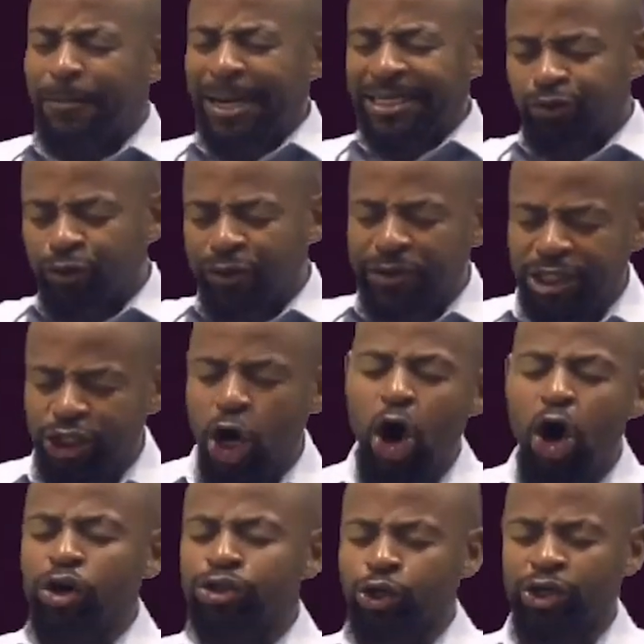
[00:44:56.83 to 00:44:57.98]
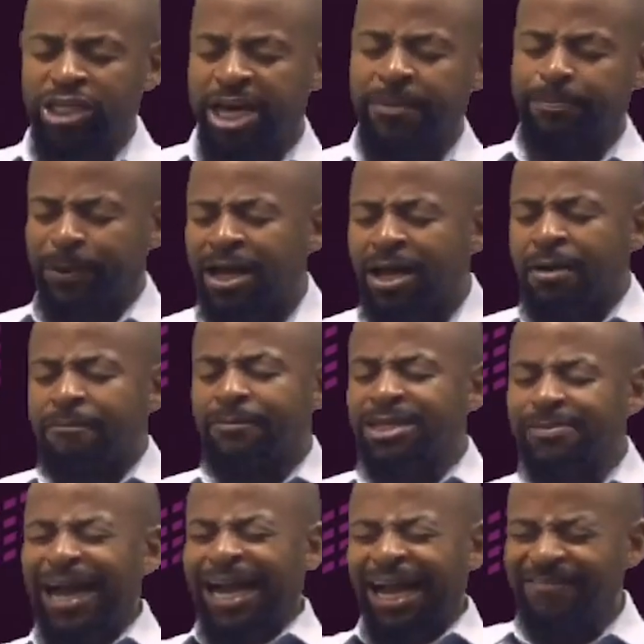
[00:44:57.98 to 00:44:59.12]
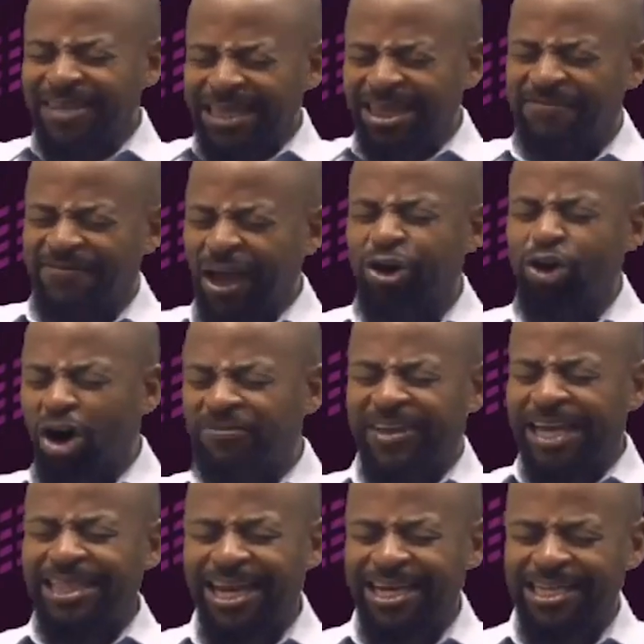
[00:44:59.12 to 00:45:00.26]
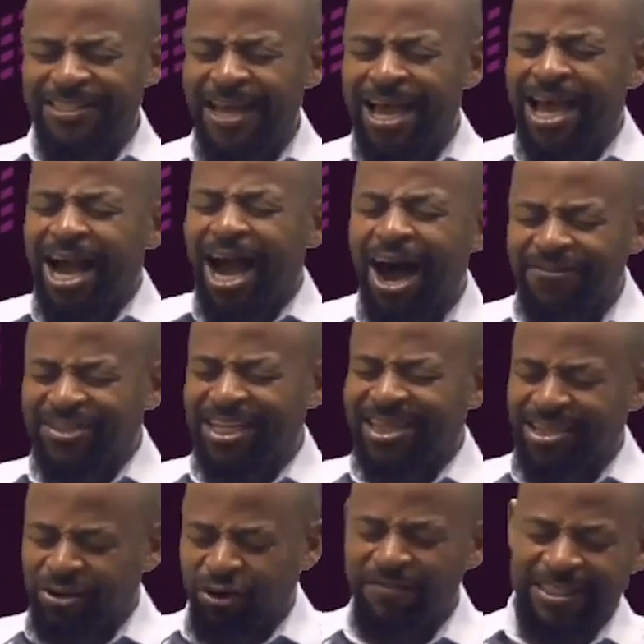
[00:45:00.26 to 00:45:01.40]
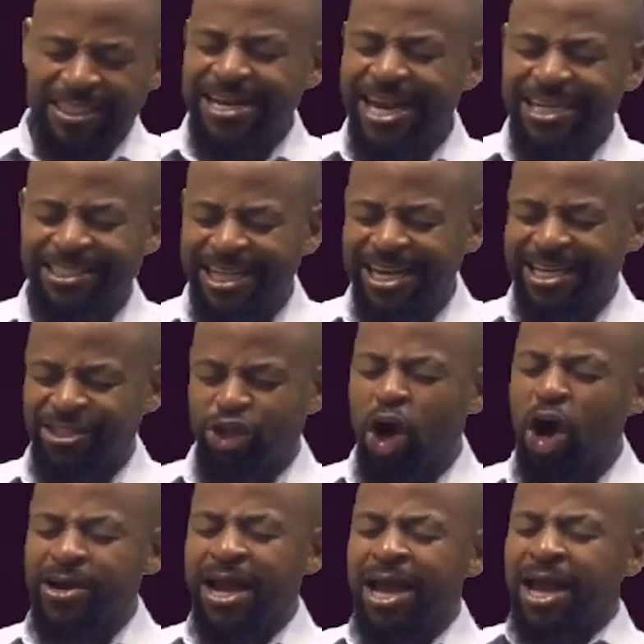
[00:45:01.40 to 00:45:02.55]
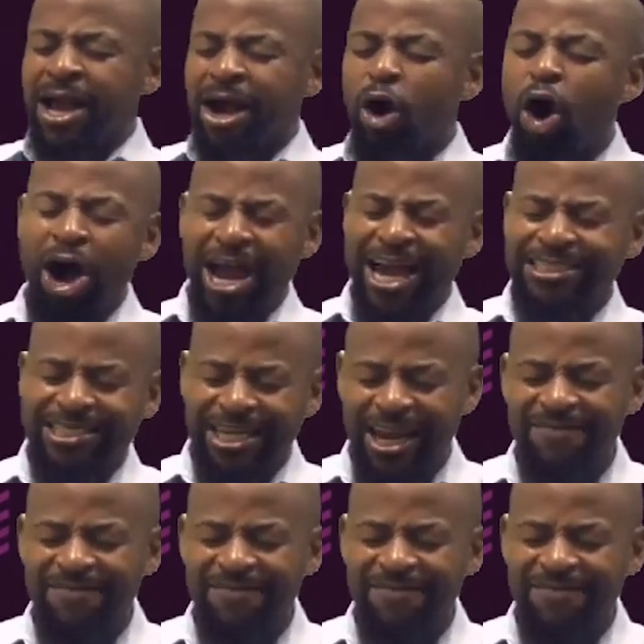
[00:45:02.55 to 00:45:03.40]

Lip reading: But we will know to keep Mudimaka having the value of gatherings after the COVID-19 has gone, or at